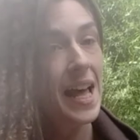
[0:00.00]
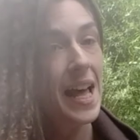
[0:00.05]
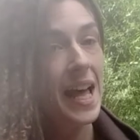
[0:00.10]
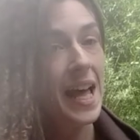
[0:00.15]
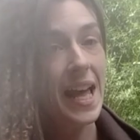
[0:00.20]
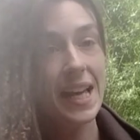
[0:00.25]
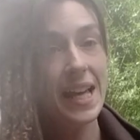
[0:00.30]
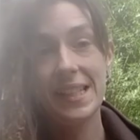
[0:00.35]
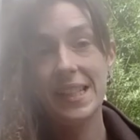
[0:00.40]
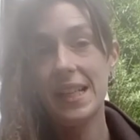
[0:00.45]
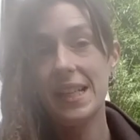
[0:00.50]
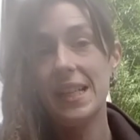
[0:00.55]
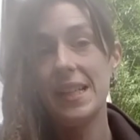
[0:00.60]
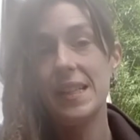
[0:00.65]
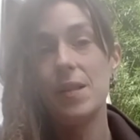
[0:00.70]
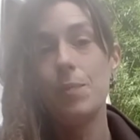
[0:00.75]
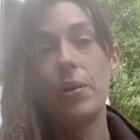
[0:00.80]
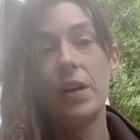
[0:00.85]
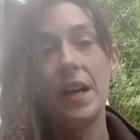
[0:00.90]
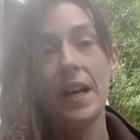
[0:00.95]
It
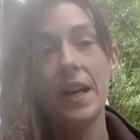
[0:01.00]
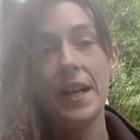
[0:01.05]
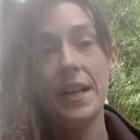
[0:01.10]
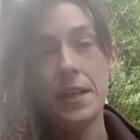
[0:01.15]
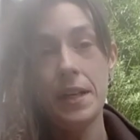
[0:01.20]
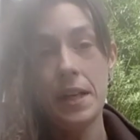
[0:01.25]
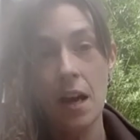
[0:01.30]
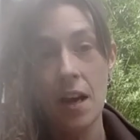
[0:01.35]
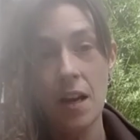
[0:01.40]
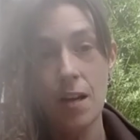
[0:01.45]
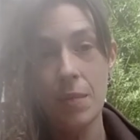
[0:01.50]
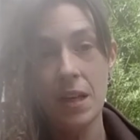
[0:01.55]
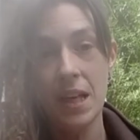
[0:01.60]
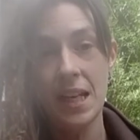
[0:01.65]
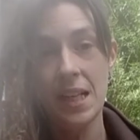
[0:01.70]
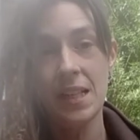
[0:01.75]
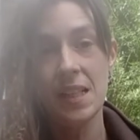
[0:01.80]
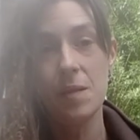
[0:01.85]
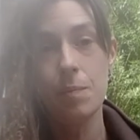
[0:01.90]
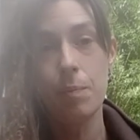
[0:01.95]
is by no
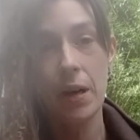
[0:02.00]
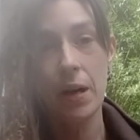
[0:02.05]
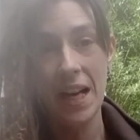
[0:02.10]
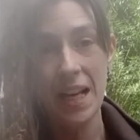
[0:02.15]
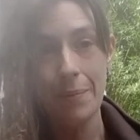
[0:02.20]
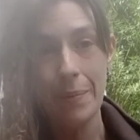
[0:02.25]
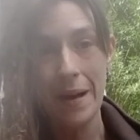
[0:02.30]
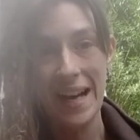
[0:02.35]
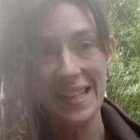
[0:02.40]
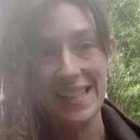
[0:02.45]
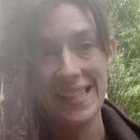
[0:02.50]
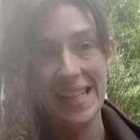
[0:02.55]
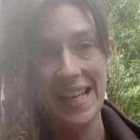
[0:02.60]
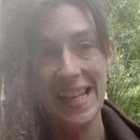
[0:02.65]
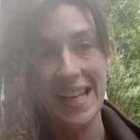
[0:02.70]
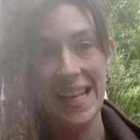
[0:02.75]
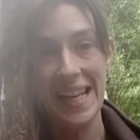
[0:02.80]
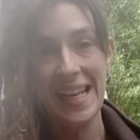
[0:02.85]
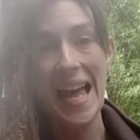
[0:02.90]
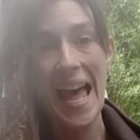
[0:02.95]
means
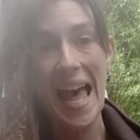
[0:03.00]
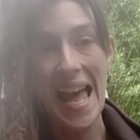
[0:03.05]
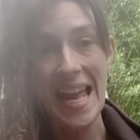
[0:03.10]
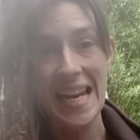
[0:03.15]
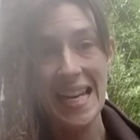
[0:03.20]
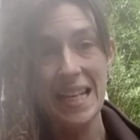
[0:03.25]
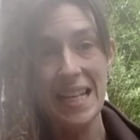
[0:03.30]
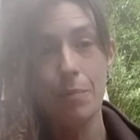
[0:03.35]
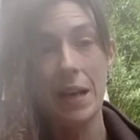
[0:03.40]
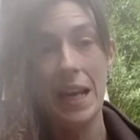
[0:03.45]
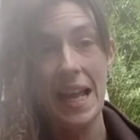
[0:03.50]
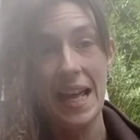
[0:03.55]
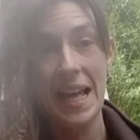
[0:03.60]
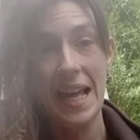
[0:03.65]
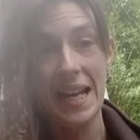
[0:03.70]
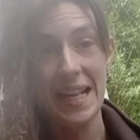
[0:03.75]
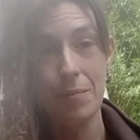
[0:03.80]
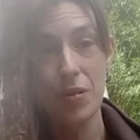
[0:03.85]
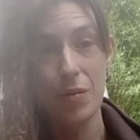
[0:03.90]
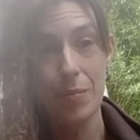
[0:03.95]
bypassing any
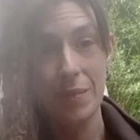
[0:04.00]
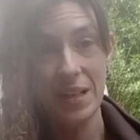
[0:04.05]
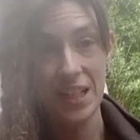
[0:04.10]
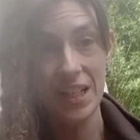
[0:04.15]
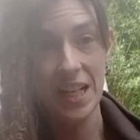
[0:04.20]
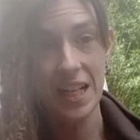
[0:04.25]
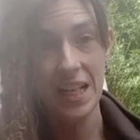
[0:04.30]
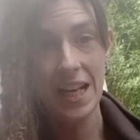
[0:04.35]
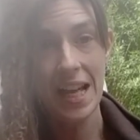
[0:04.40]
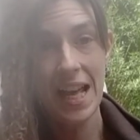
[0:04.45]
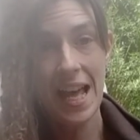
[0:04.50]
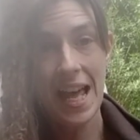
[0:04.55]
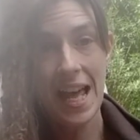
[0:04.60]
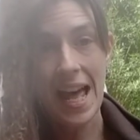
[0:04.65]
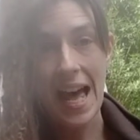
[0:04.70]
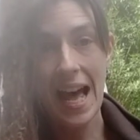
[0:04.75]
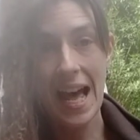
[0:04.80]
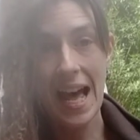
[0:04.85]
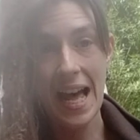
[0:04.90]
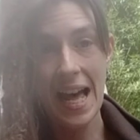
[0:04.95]
planning permission,
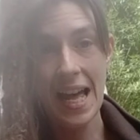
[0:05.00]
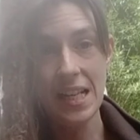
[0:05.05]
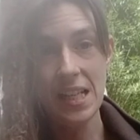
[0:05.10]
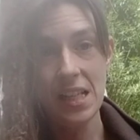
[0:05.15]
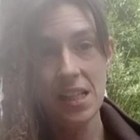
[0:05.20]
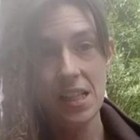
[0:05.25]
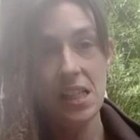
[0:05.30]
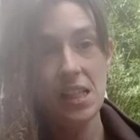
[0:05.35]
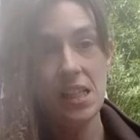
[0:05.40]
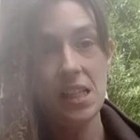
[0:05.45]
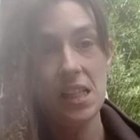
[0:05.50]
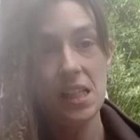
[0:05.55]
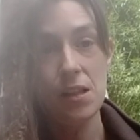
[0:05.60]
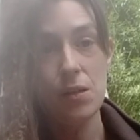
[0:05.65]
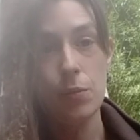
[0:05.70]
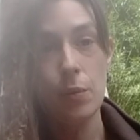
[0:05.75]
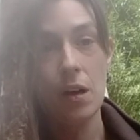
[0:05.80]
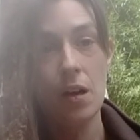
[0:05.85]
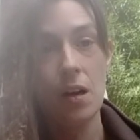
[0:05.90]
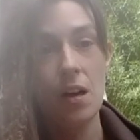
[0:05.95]
and
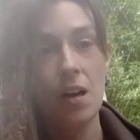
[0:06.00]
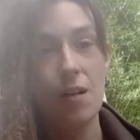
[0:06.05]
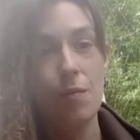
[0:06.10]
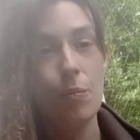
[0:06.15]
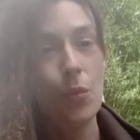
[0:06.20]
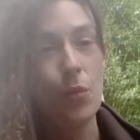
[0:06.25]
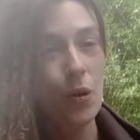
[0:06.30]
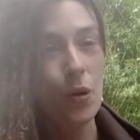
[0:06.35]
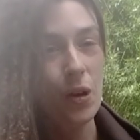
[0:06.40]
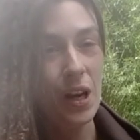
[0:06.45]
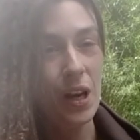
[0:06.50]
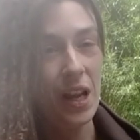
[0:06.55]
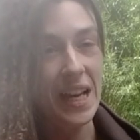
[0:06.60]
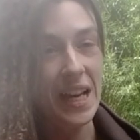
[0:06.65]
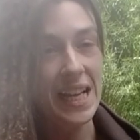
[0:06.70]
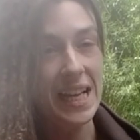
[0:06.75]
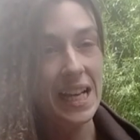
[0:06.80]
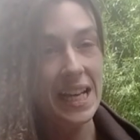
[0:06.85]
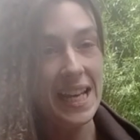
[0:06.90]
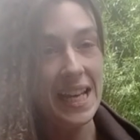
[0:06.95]
you are more
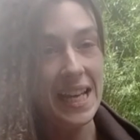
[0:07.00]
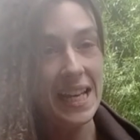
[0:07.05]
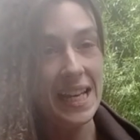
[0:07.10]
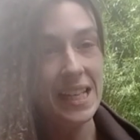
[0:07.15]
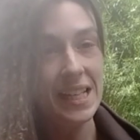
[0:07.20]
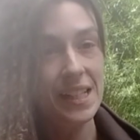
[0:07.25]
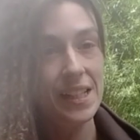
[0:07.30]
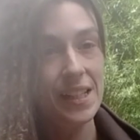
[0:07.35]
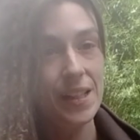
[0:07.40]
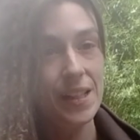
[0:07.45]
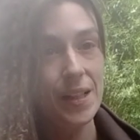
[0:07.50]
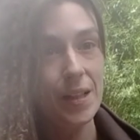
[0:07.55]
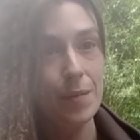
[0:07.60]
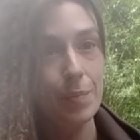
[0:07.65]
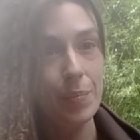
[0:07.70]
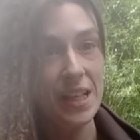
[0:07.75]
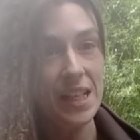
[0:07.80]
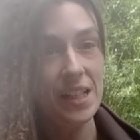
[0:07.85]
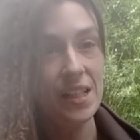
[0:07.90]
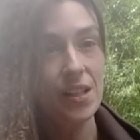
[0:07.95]
likely to
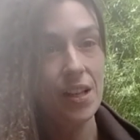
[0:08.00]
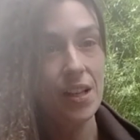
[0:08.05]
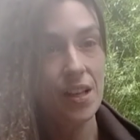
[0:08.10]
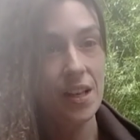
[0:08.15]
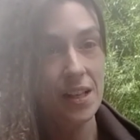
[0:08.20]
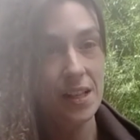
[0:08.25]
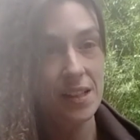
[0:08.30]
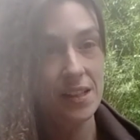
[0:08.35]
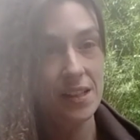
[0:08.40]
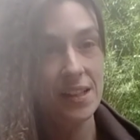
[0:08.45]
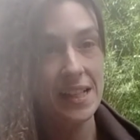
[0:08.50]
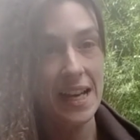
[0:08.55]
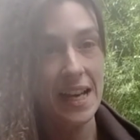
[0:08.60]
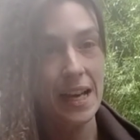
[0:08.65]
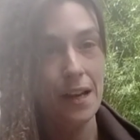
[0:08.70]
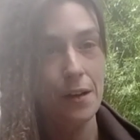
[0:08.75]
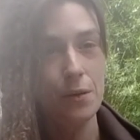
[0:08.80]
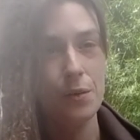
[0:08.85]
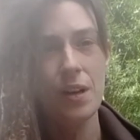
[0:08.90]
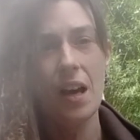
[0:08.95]
be turned
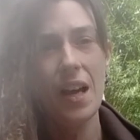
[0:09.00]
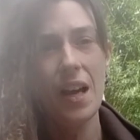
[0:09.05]
down,